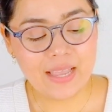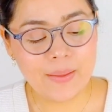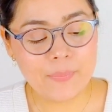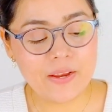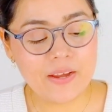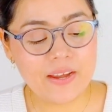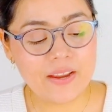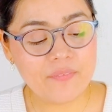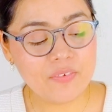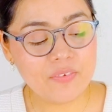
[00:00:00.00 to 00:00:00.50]
I
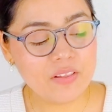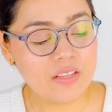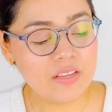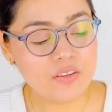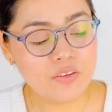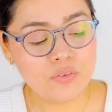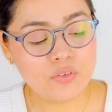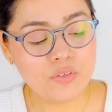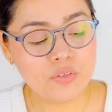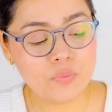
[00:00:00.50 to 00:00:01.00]
mean, everything
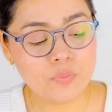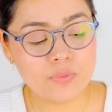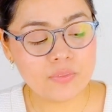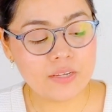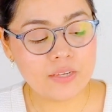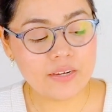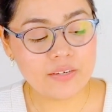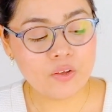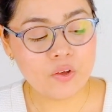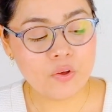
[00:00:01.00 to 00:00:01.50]
you do will
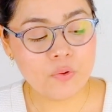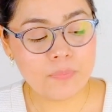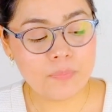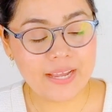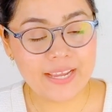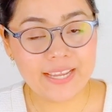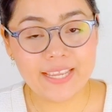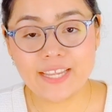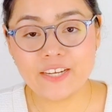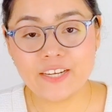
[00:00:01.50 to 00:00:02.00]
not go
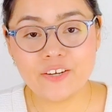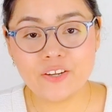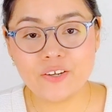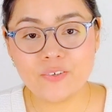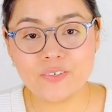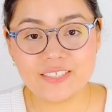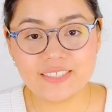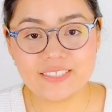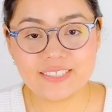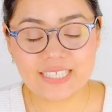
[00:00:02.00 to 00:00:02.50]
by
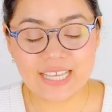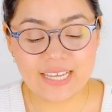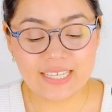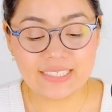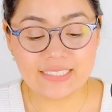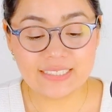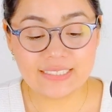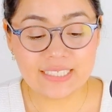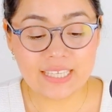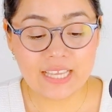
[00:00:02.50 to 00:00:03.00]
unnoticed,
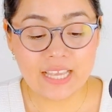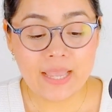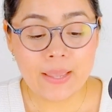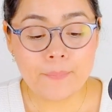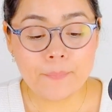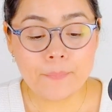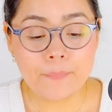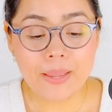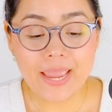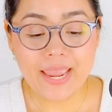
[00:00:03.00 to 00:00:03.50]
guys.
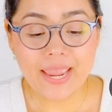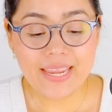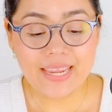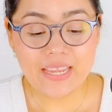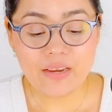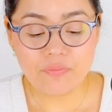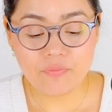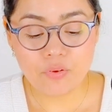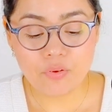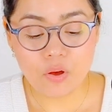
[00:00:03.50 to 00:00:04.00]
Pay
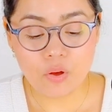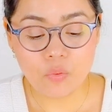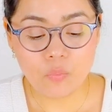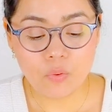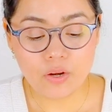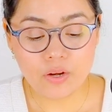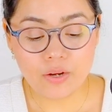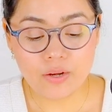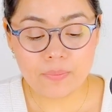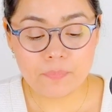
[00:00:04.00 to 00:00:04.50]
it
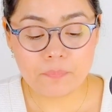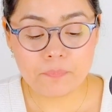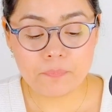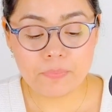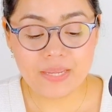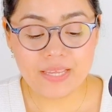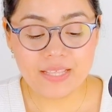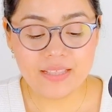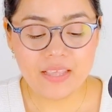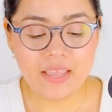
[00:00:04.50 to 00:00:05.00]
forward.
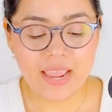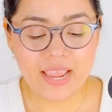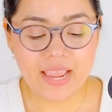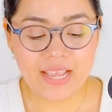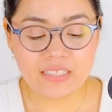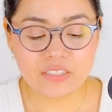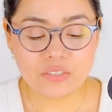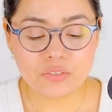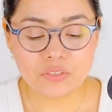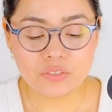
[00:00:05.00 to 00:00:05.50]
Be the
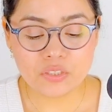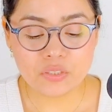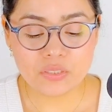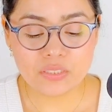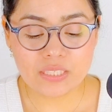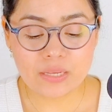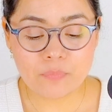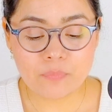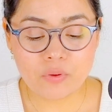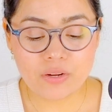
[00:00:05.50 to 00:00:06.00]
answer to
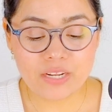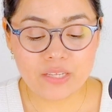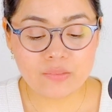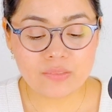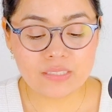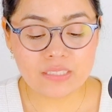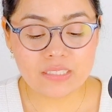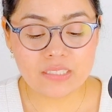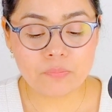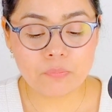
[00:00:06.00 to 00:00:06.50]
someone
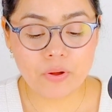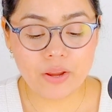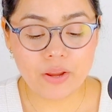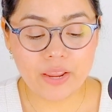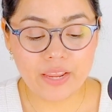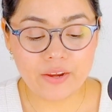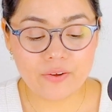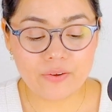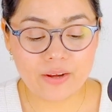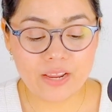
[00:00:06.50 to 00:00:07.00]
else's
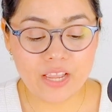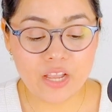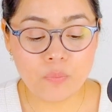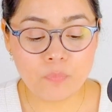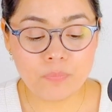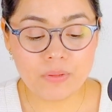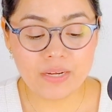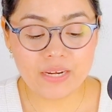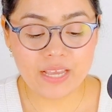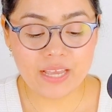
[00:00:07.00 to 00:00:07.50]
prayer.
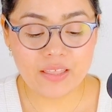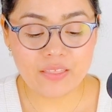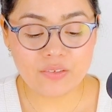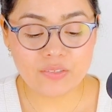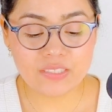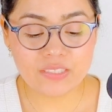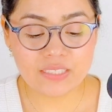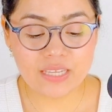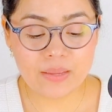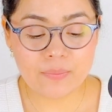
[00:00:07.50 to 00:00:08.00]
Helping
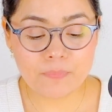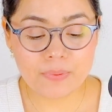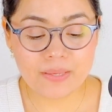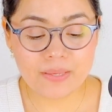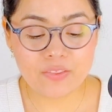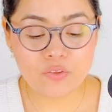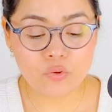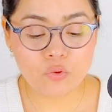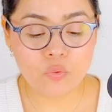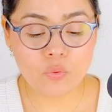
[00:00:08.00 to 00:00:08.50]
others can be
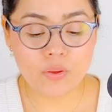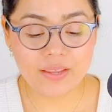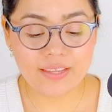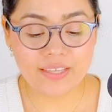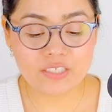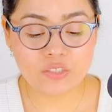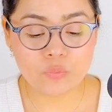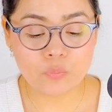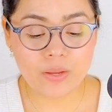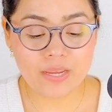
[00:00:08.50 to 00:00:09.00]
the
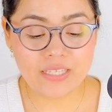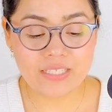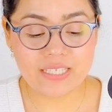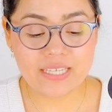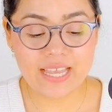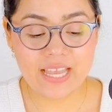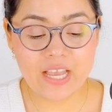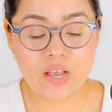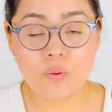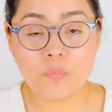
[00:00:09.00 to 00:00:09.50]
quickest way
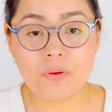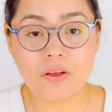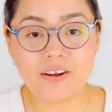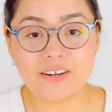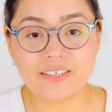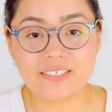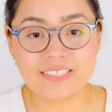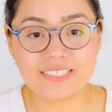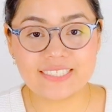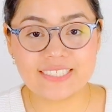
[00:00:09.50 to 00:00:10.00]
to help
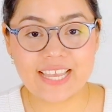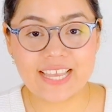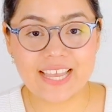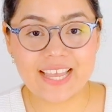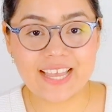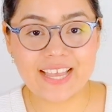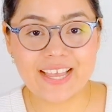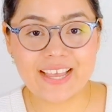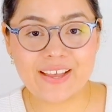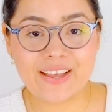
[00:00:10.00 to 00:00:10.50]

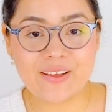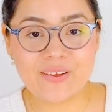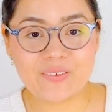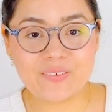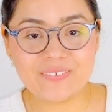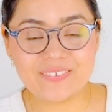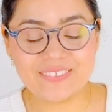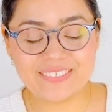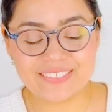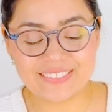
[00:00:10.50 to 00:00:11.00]

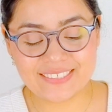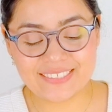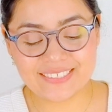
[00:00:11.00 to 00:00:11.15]
ourselves.